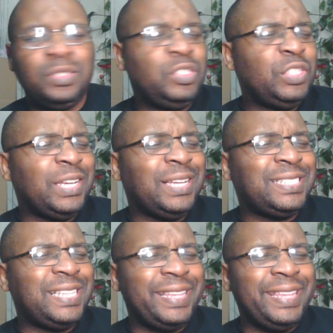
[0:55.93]

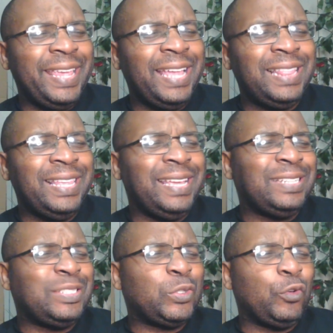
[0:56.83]
Just yelling,
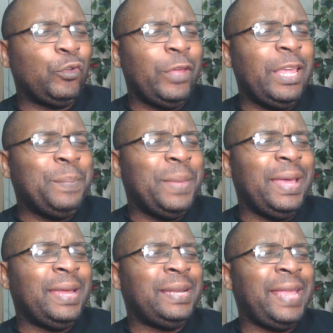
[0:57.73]

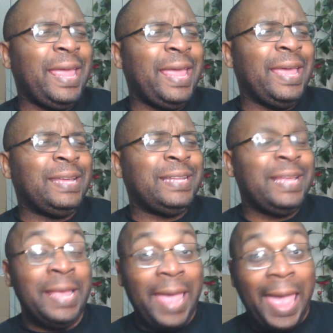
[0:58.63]
screaming, and
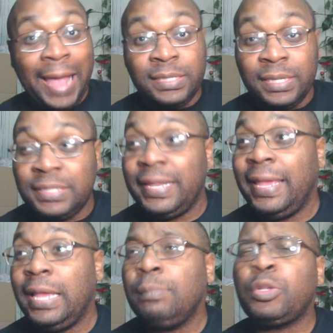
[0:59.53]
as it seems,